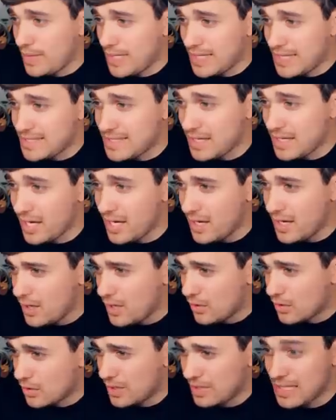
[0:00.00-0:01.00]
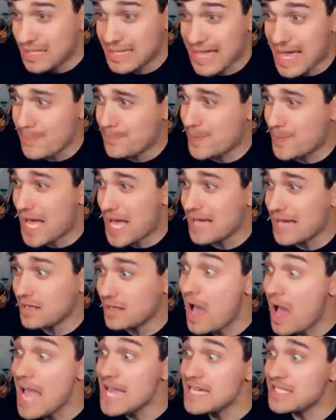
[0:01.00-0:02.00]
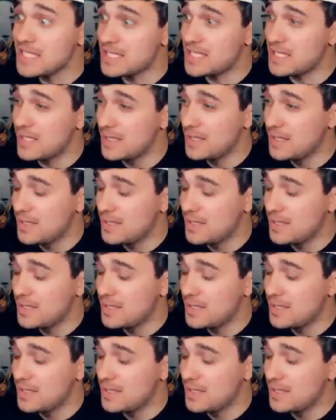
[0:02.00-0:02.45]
Wait, is it really that bad, guys?